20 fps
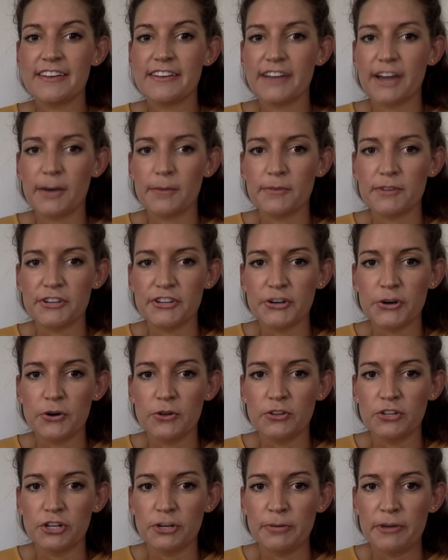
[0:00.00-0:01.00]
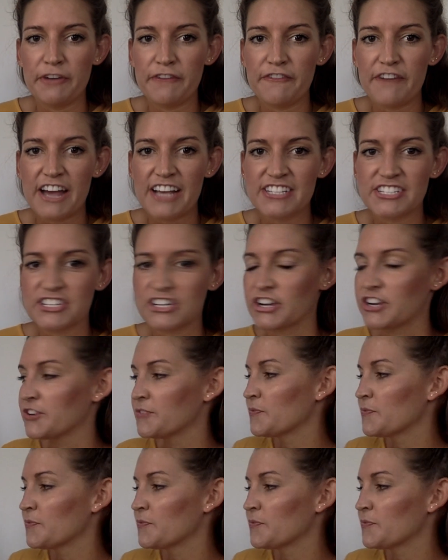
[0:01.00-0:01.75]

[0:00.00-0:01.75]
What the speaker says: Now I'm going to go a little bit faster.